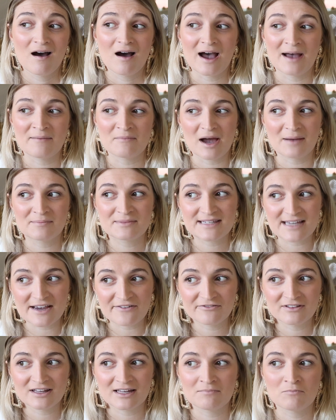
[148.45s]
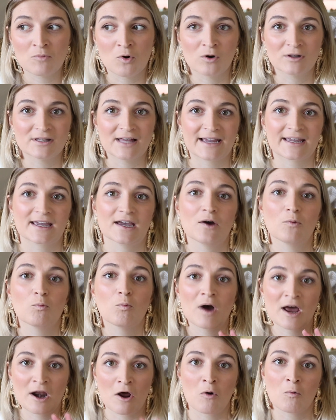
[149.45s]
I'm definitely more like a
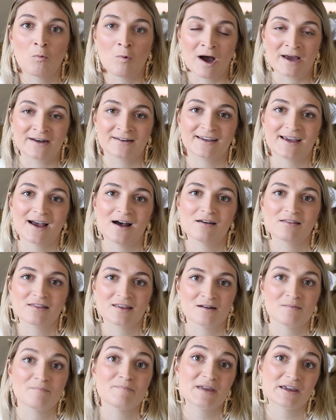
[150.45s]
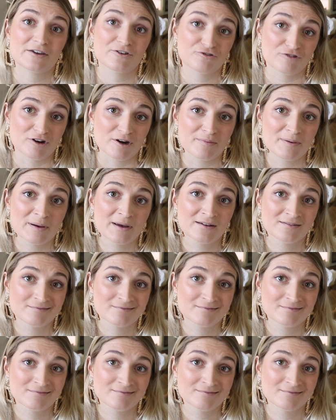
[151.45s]
one-on-one gal than a big group